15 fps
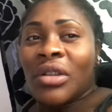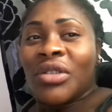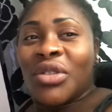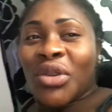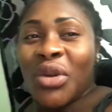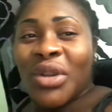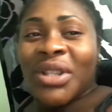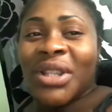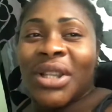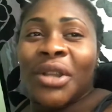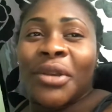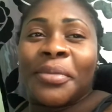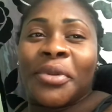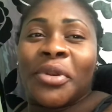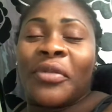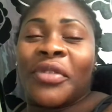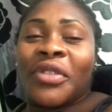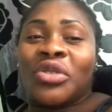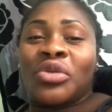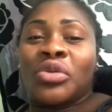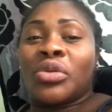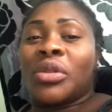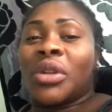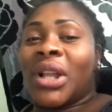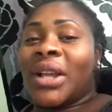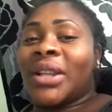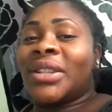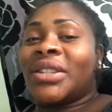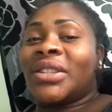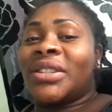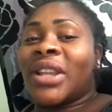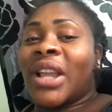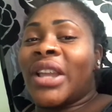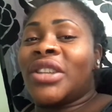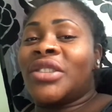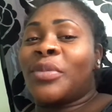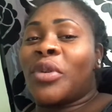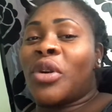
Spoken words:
So it's a little bit of a struggle at this stage,